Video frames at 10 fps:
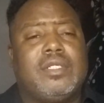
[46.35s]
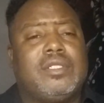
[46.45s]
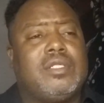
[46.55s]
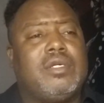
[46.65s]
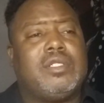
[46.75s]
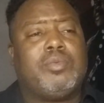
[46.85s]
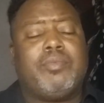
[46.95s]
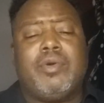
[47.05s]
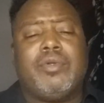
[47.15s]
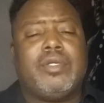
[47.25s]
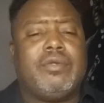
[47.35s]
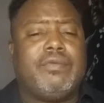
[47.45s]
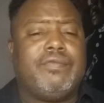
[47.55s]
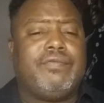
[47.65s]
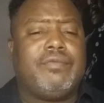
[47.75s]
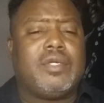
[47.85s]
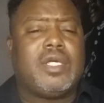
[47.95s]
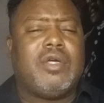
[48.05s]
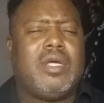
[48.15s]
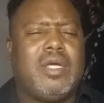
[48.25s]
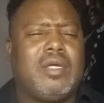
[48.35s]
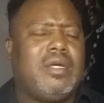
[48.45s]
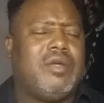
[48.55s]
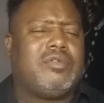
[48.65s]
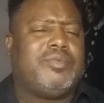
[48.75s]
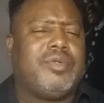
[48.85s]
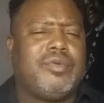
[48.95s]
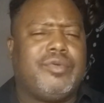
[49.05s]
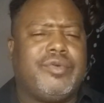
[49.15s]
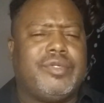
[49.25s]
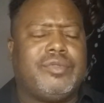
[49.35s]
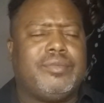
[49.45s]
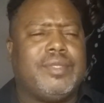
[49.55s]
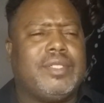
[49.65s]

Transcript: staunch proponent of entrepreneurialism